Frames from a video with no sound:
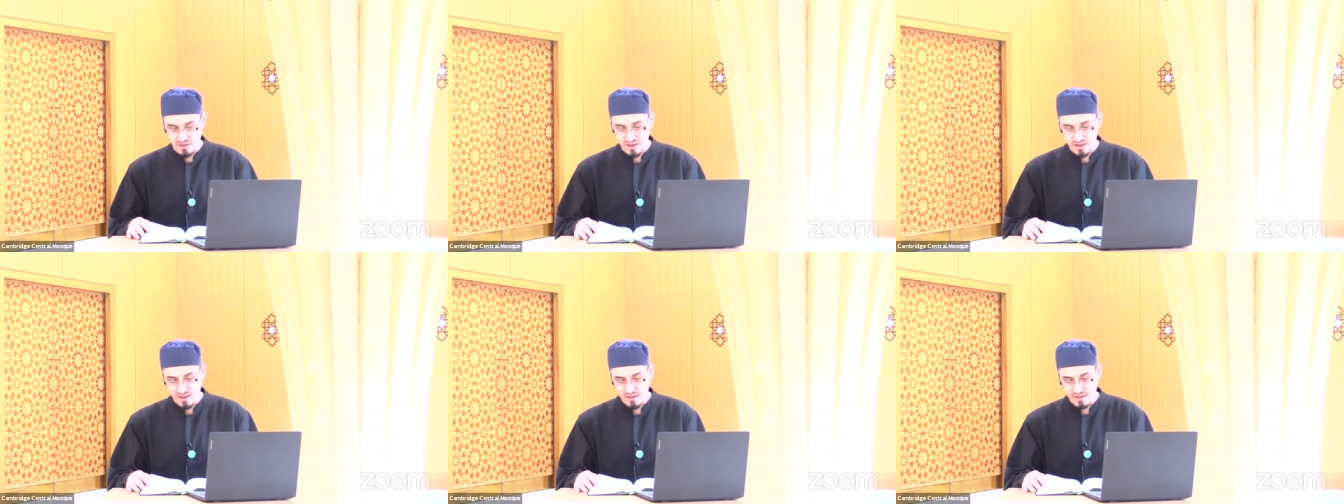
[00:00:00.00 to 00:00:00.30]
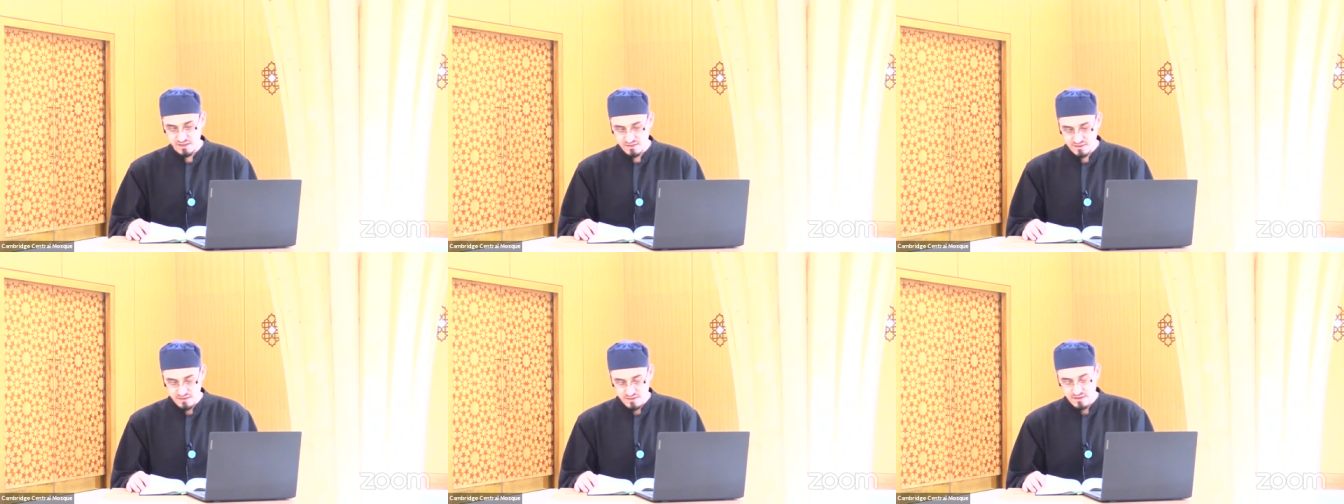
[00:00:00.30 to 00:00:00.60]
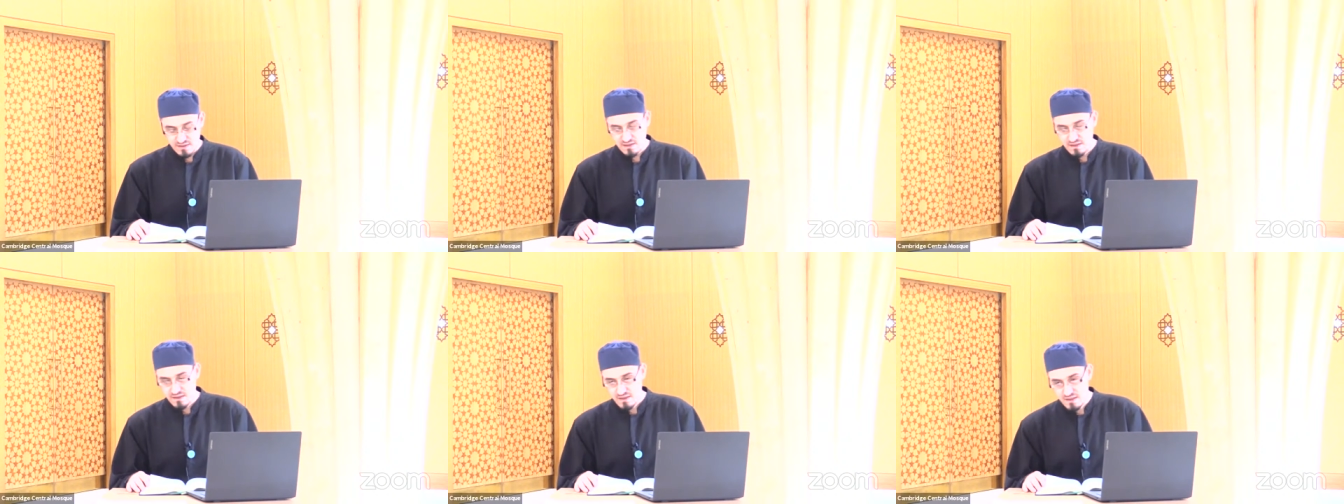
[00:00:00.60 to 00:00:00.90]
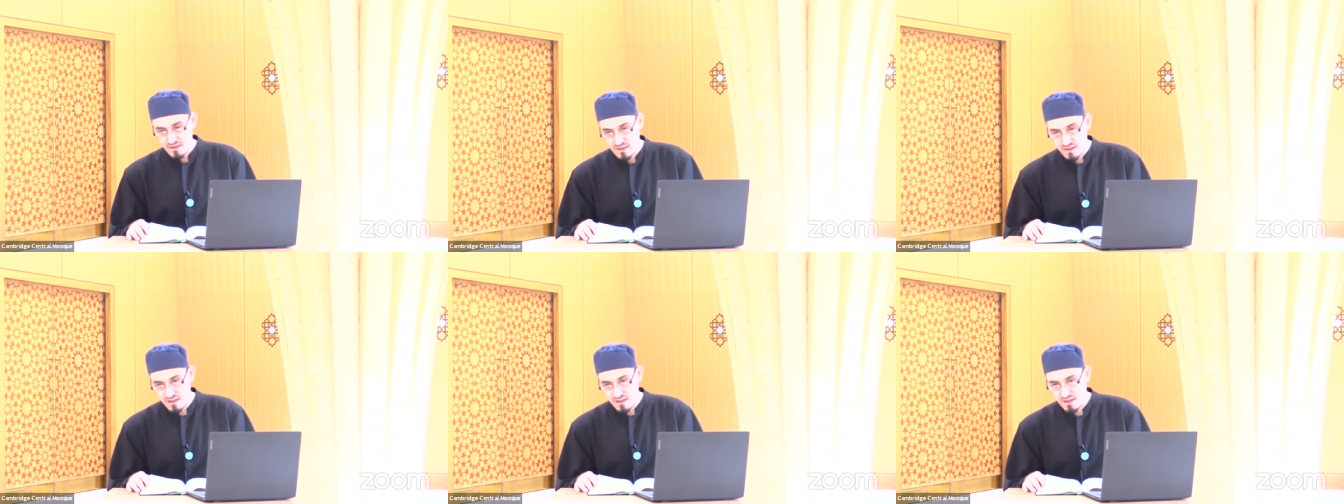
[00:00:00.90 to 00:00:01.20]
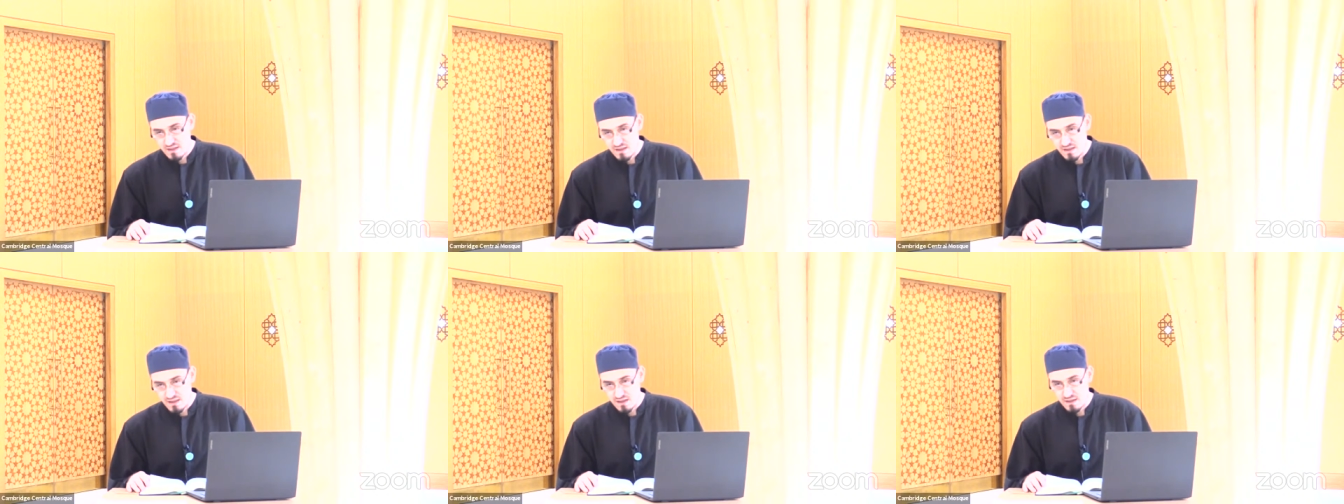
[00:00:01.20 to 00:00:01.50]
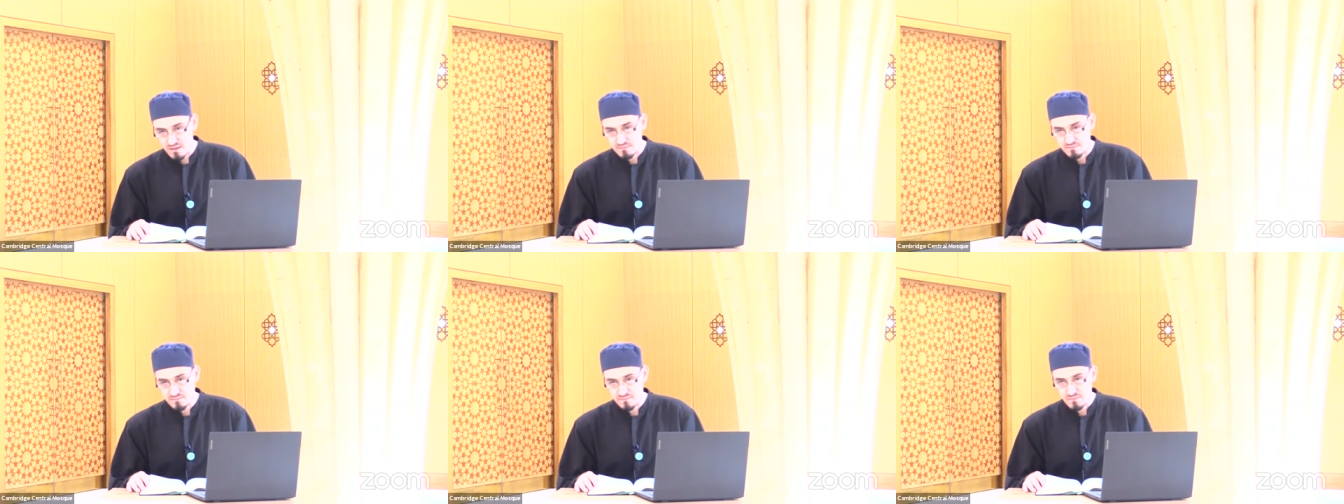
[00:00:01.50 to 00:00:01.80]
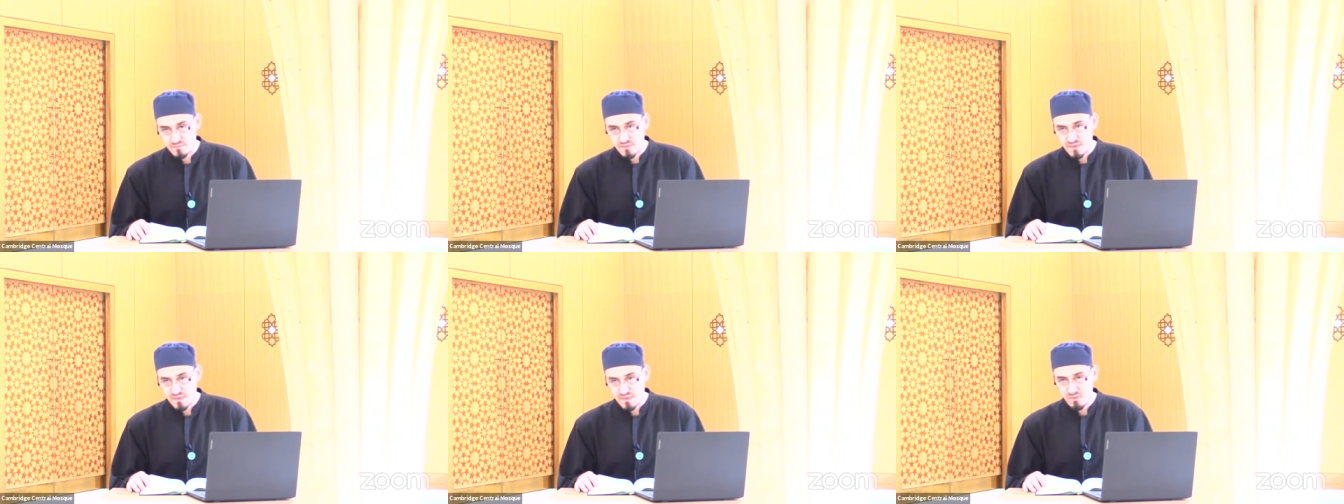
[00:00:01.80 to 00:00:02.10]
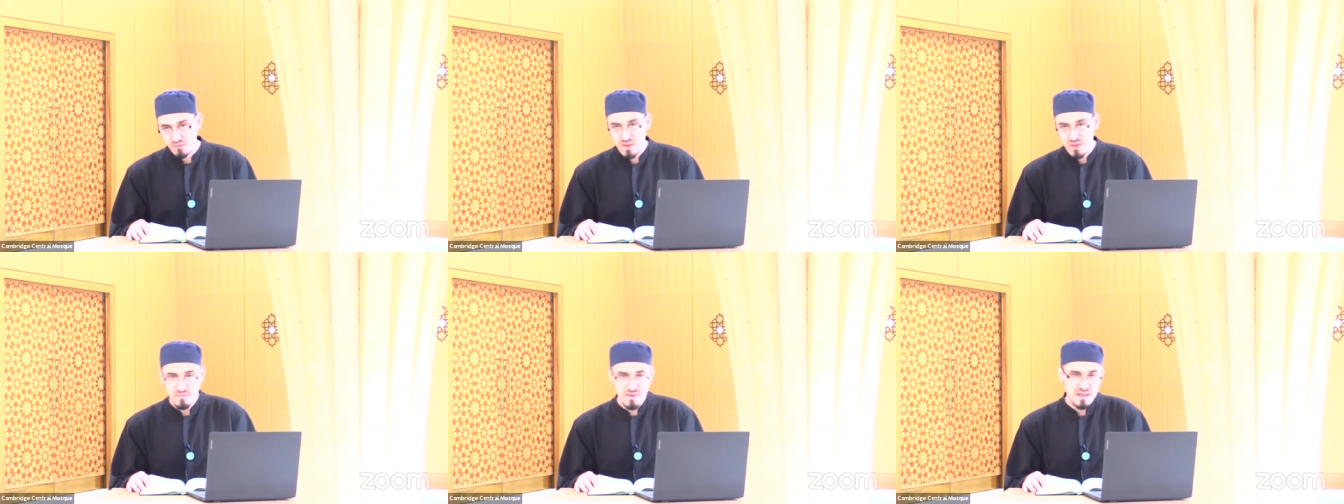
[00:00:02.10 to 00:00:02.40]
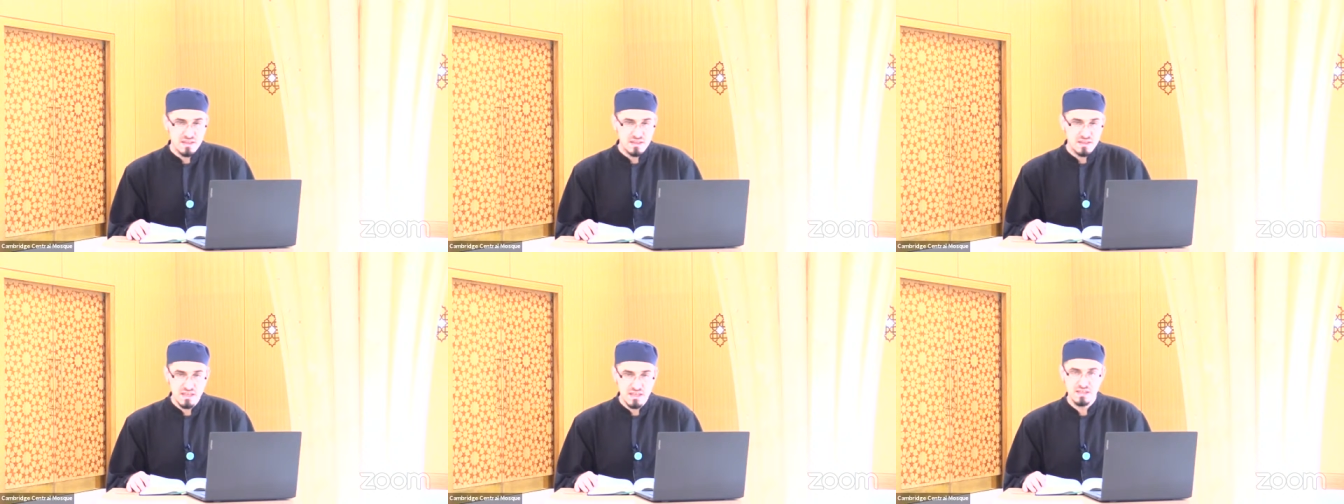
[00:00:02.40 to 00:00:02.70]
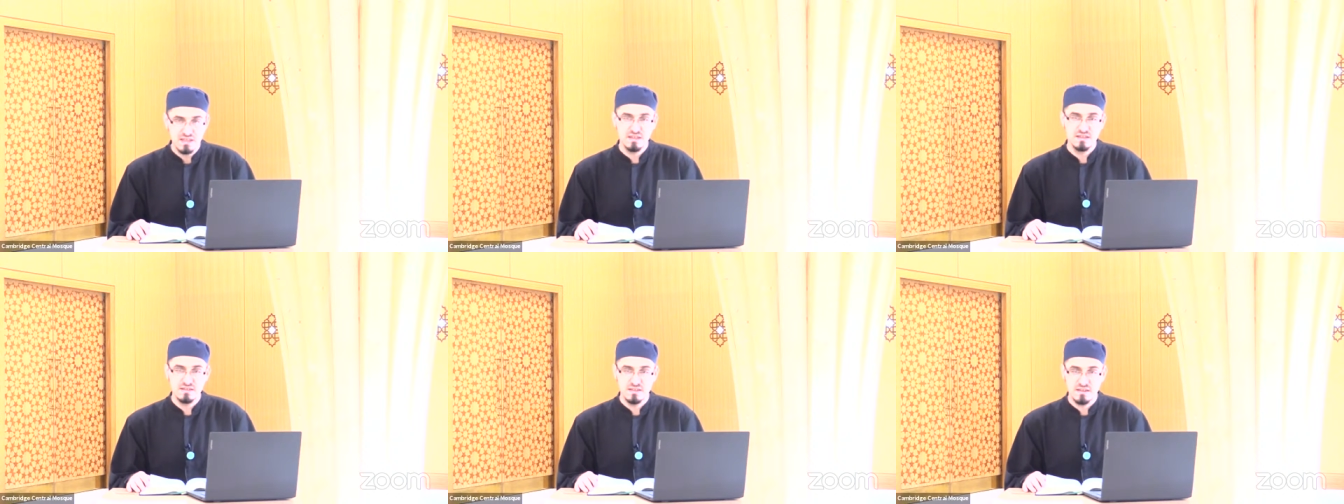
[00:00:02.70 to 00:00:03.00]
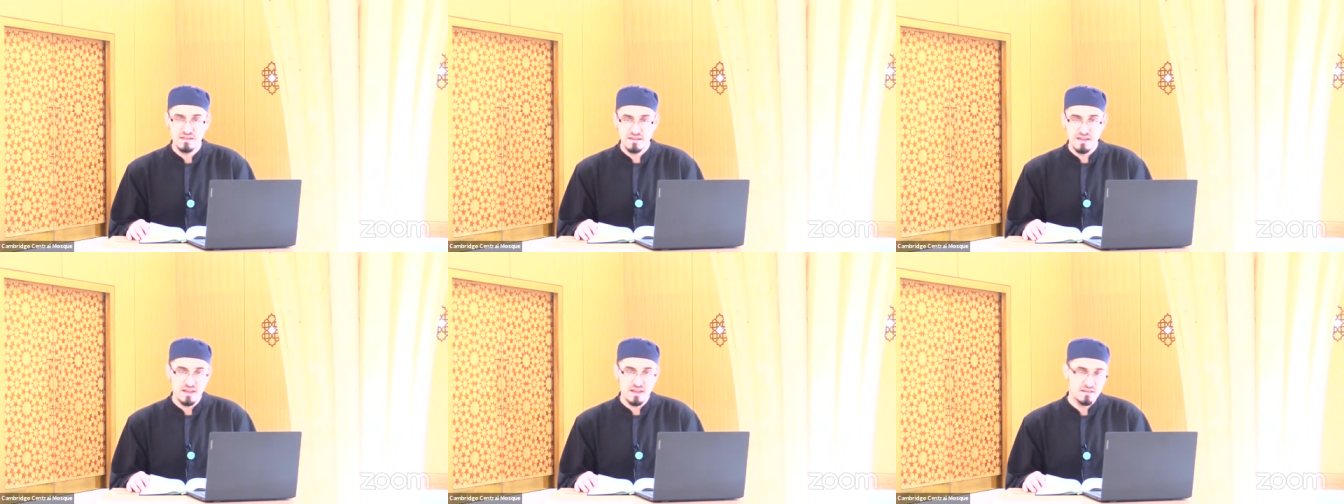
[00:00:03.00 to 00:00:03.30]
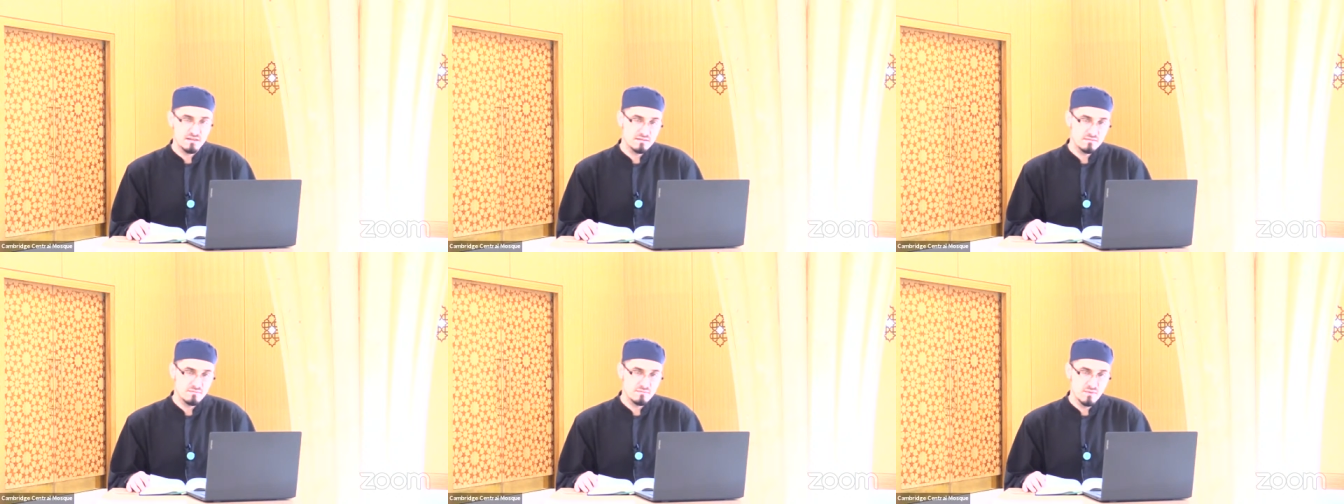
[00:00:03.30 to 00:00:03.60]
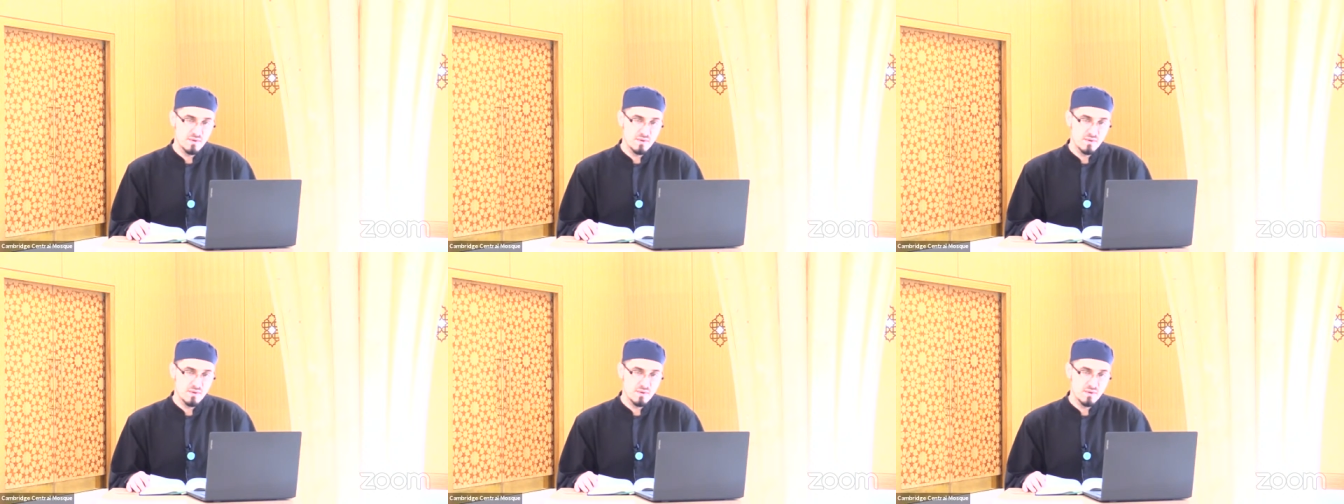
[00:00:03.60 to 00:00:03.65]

Like, uh, we may think this and that,